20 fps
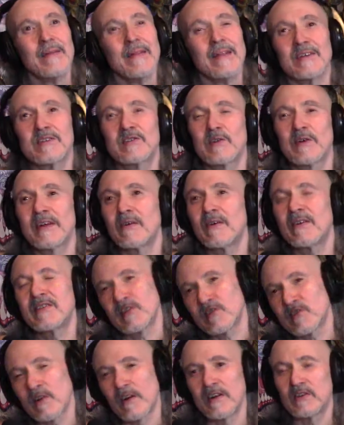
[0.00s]
So anyways,
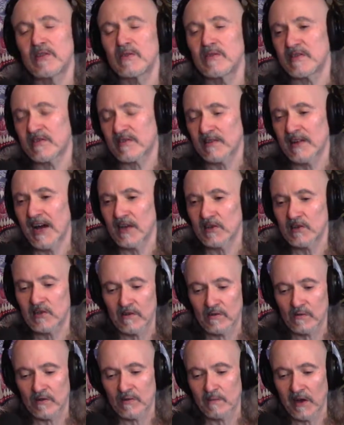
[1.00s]
I started doing these glass
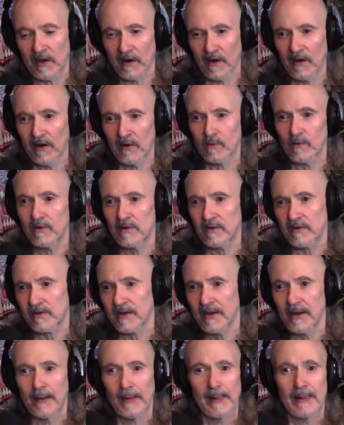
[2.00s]
shows with my
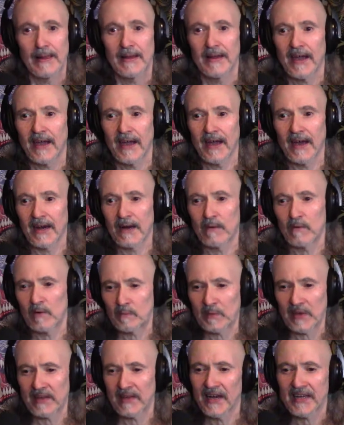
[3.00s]
artwork, and I
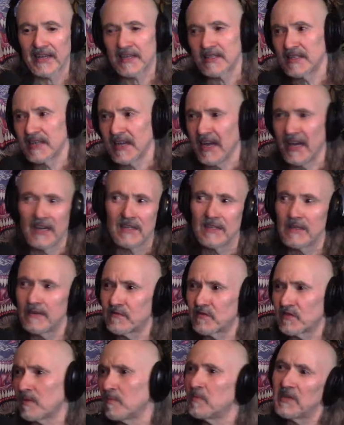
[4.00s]
would be like at the end of
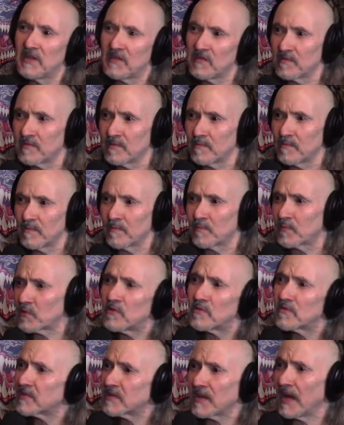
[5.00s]
somebody's
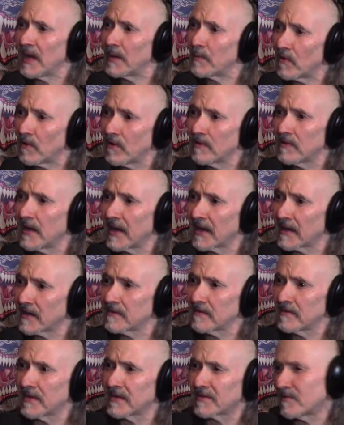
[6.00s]
booth table, like
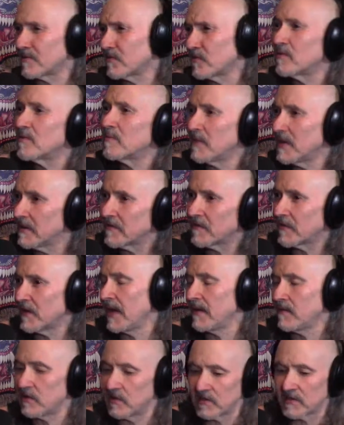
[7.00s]
like they're doing me a
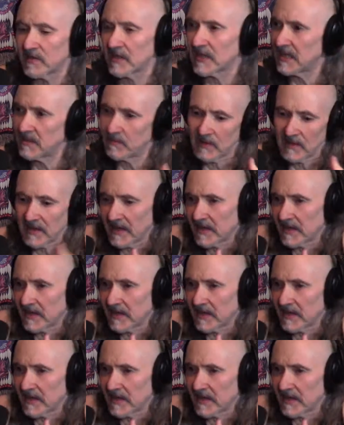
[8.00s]
favor just to give me like,